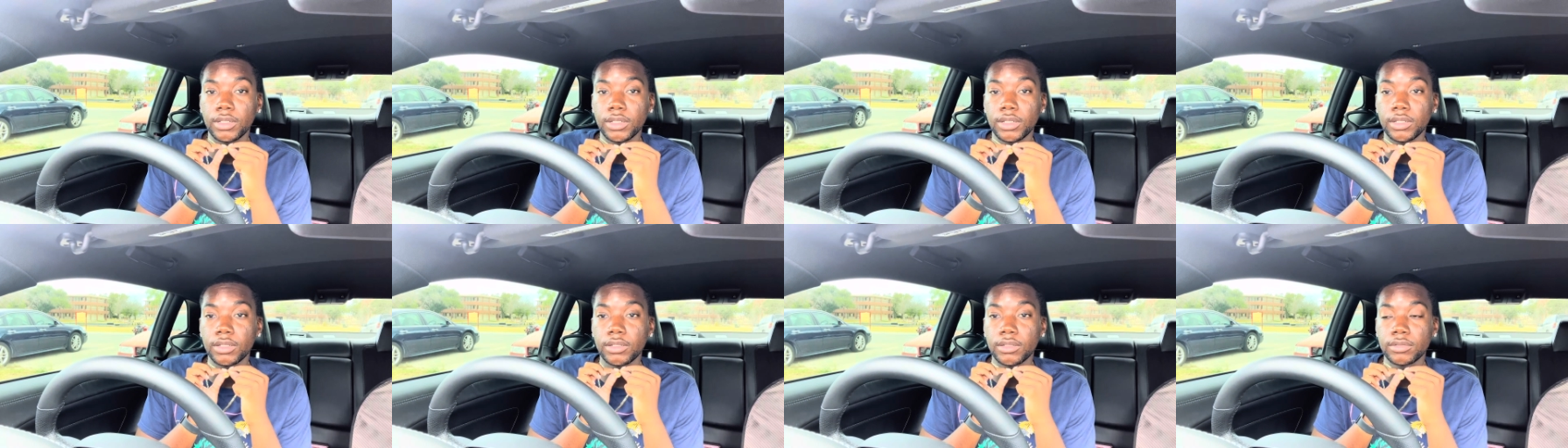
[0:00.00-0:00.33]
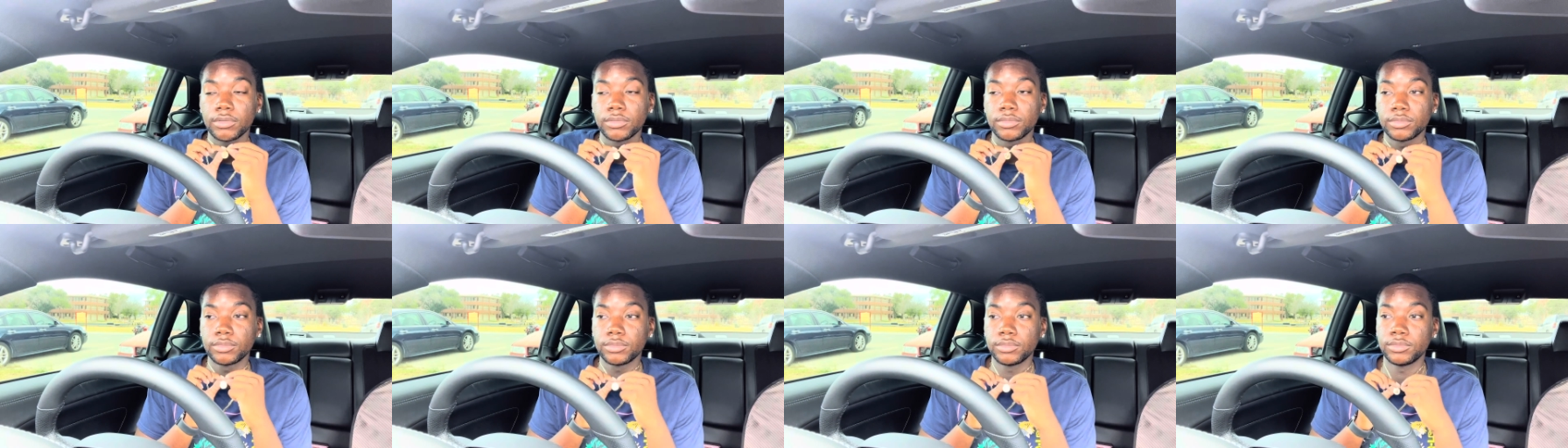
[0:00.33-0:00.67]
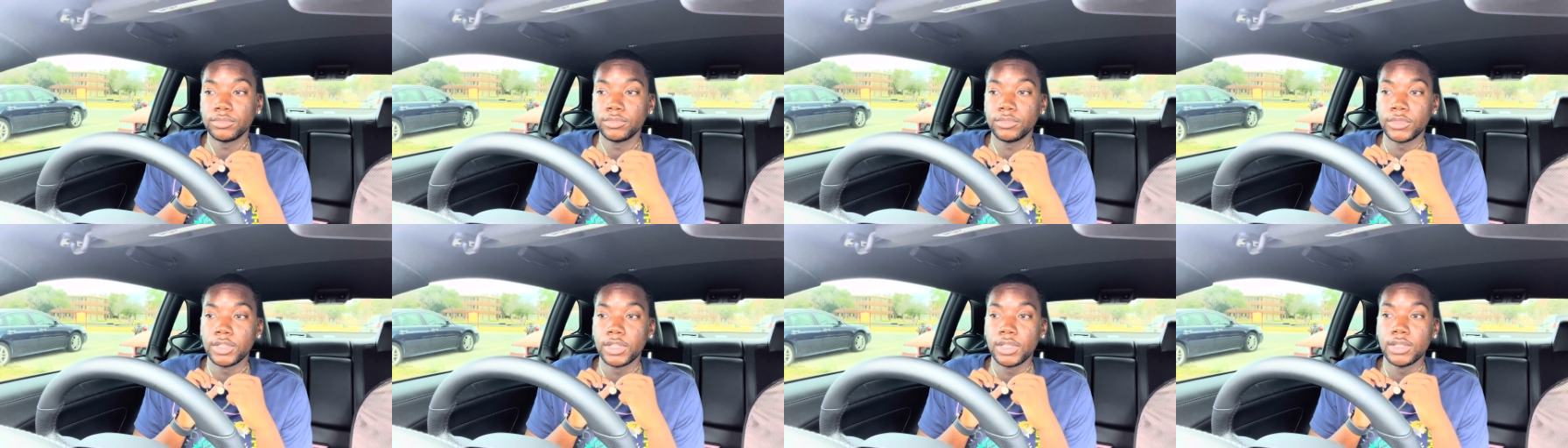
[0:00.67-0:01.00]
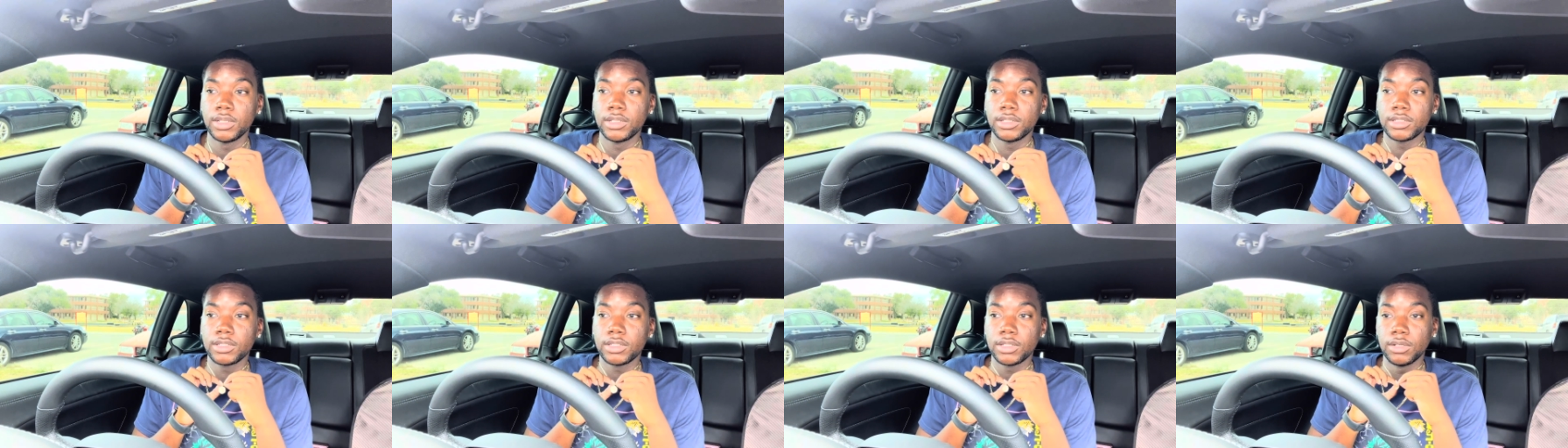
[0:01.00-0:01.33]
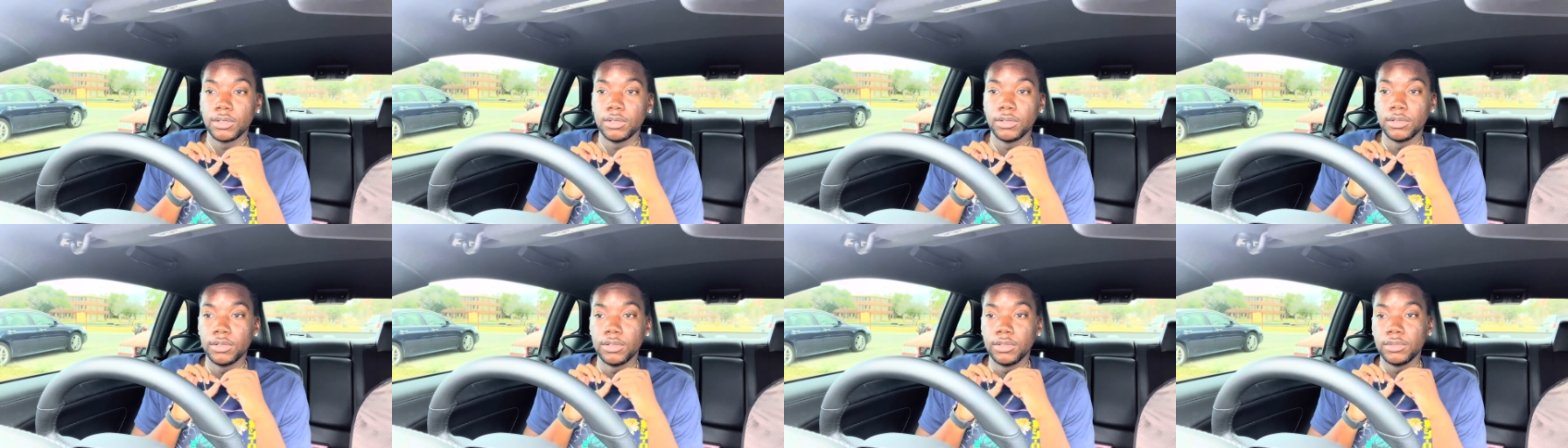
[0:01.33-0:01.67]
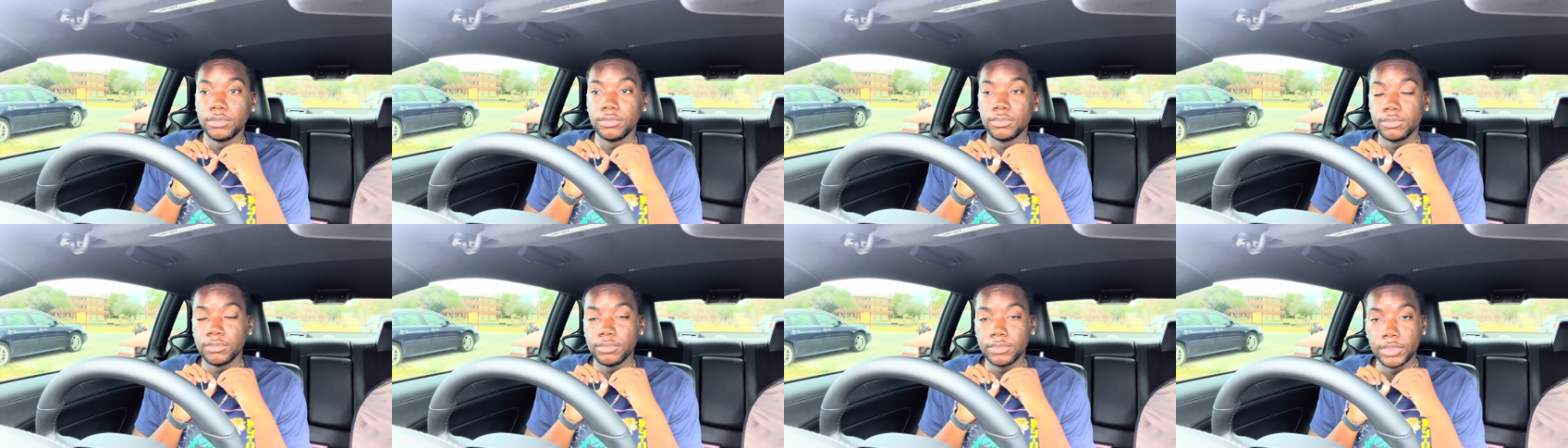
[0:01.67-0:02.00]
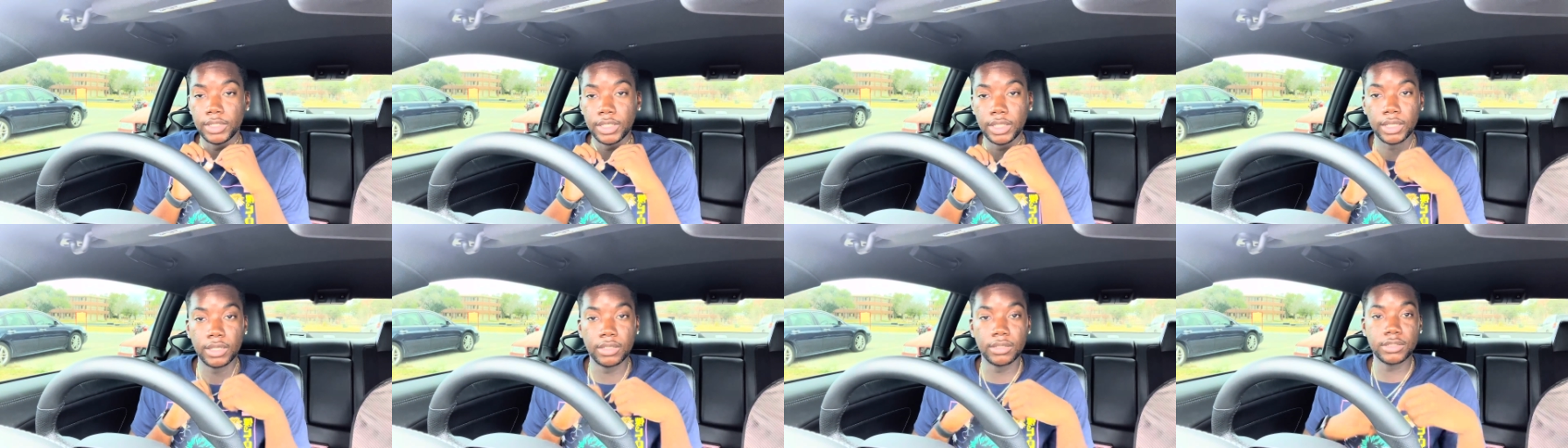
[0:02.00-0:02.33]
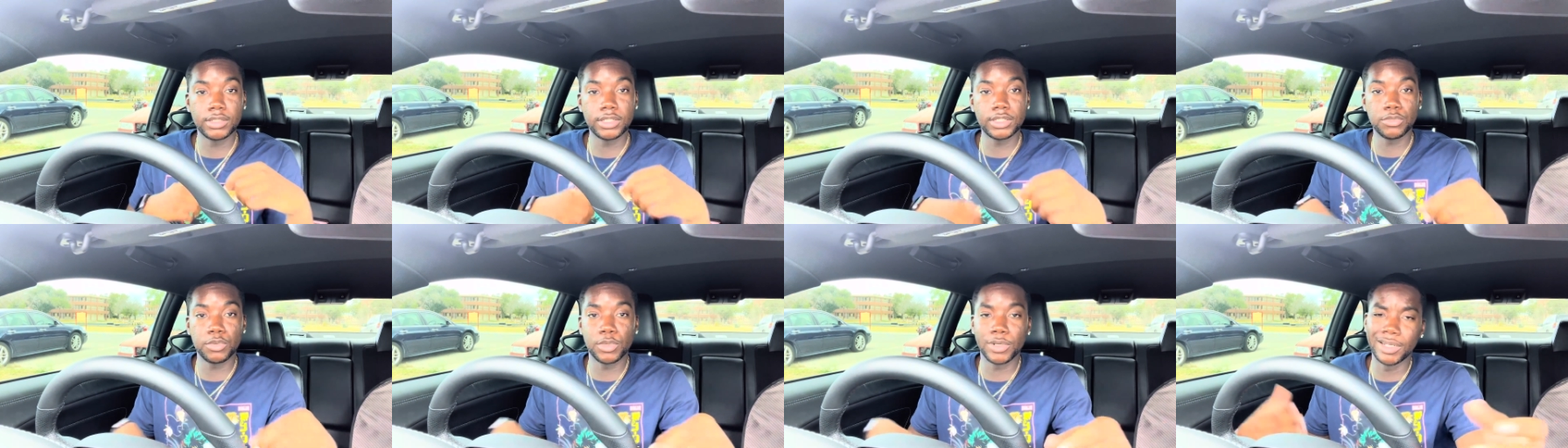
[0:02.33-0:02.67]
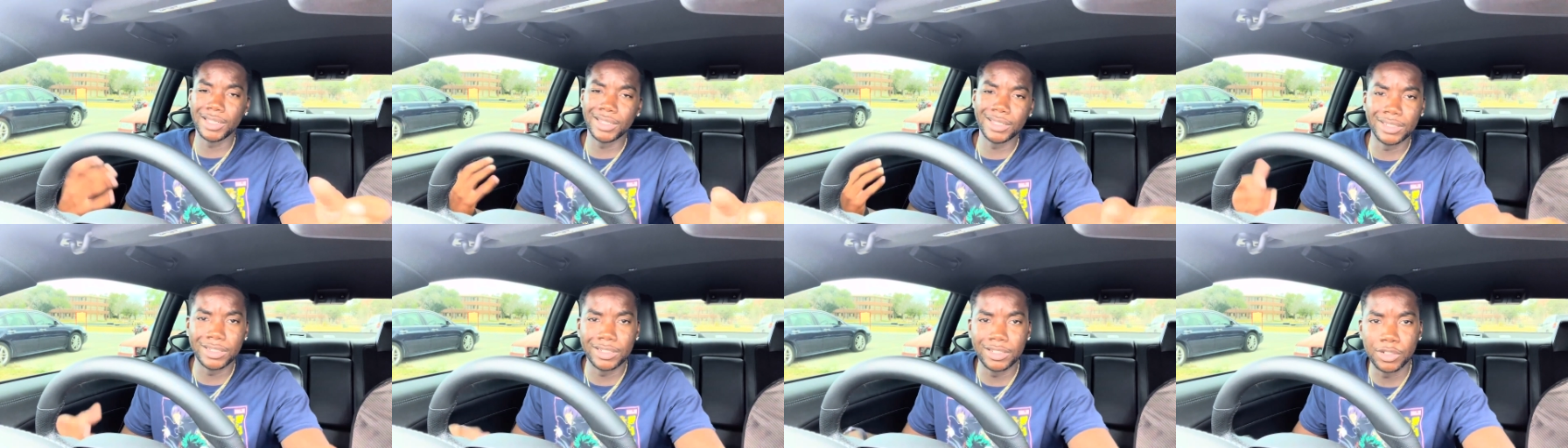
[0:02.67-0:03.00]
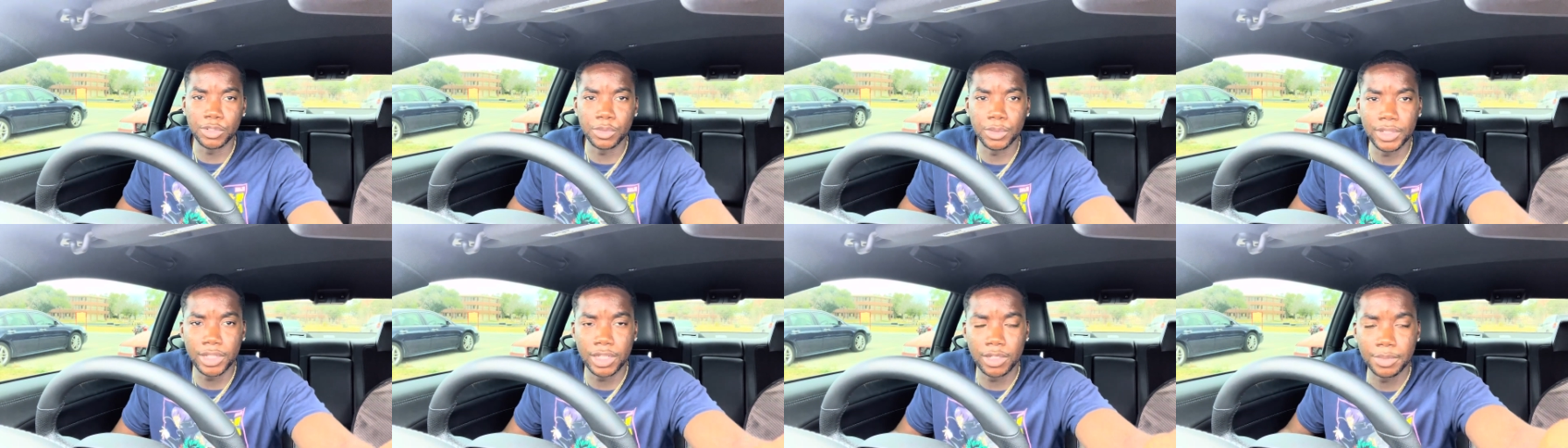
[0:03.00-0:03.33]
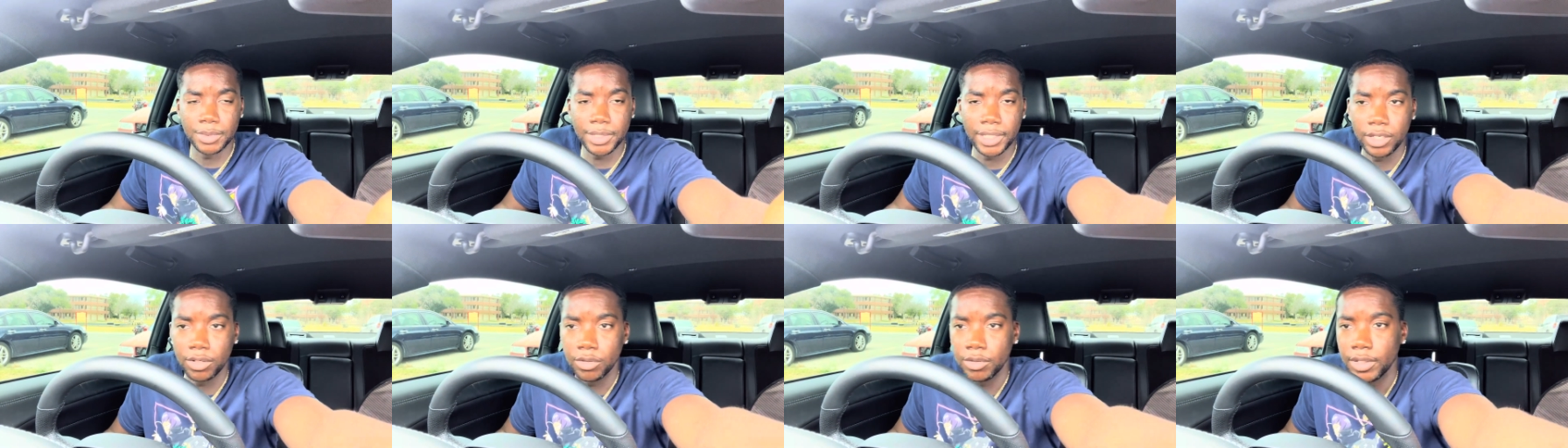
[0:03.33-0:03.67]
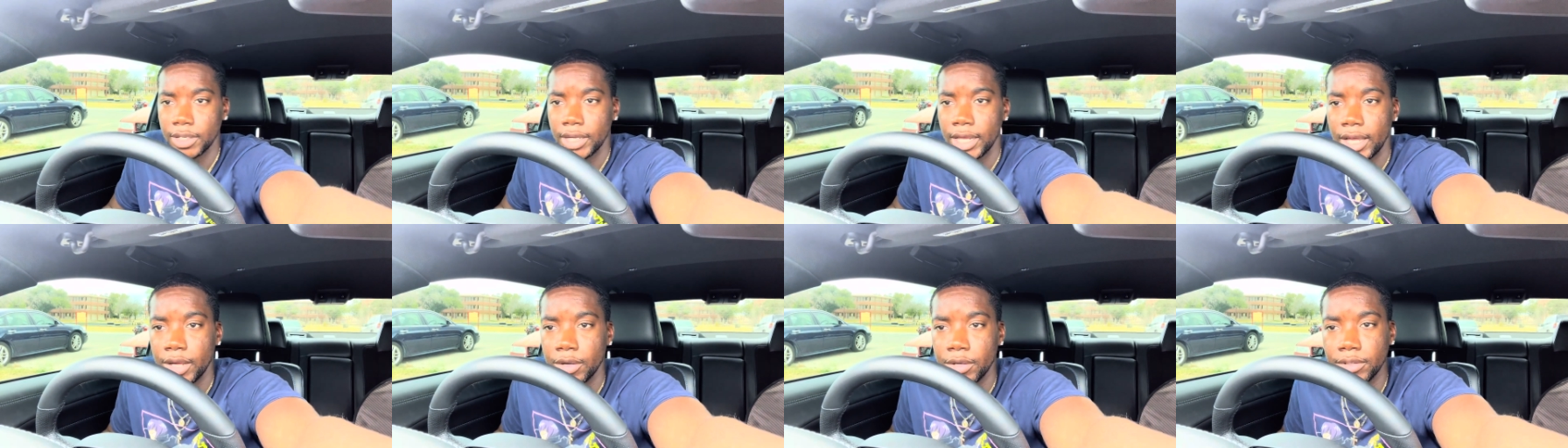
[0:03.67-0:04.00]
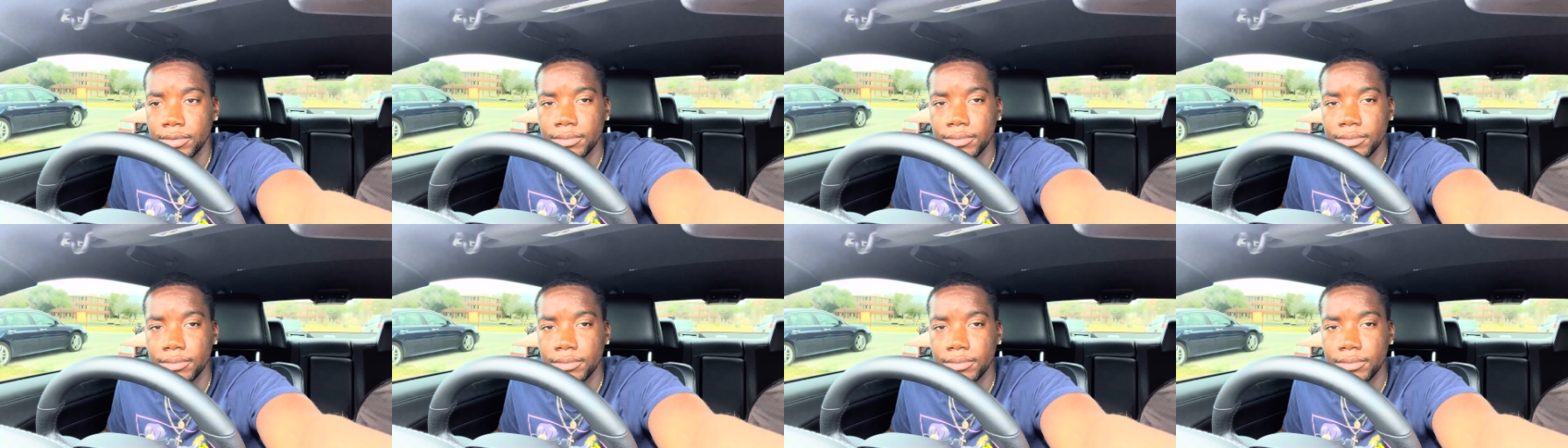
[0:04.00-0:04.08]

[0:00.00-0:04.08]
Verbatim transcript: yeah. So, yeah, just wanted to get a little quick update on that.